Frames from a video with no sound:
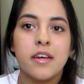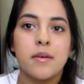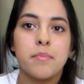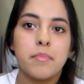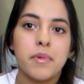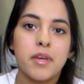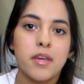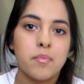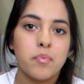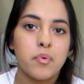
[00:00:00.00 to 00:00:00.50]

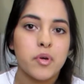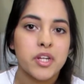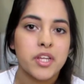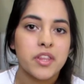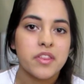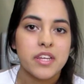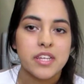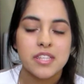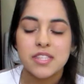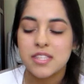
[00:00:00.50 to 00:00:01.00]
me putting
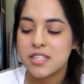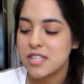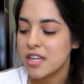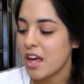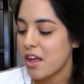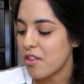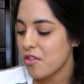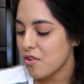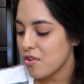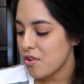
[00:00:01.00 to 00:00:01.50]
things
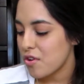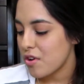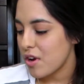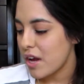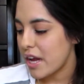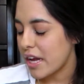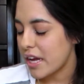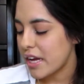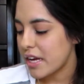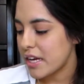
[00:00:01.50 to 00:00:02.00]
together
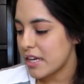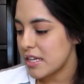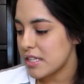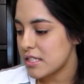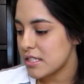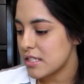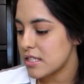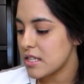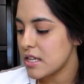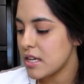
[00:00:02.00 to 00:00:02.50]

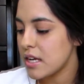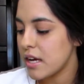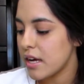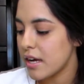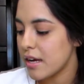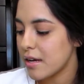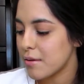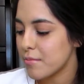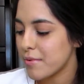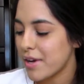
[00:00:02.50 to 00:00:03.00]
and
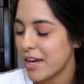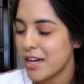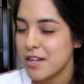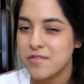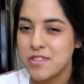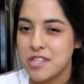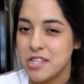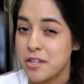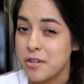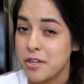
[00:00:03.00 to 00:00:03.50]
um, kind
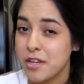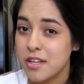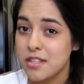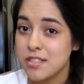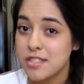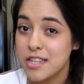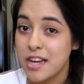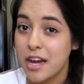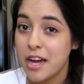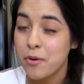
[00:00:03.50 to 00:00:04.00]
of
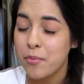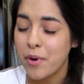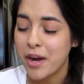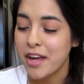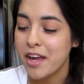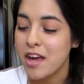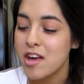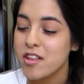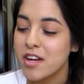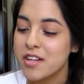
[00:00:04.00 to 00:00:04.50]

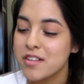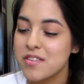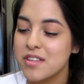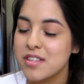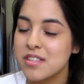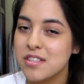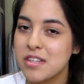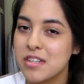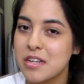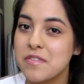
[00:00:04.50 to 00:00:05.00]
DIYing a lot of
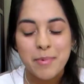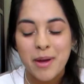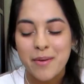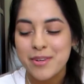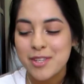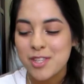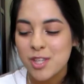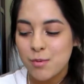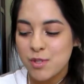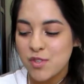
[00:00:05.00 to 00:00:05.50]
this stuff. and
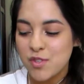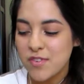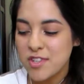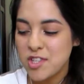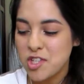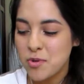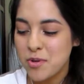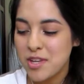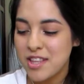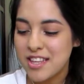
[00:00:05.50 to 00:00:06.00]
having so much fun doing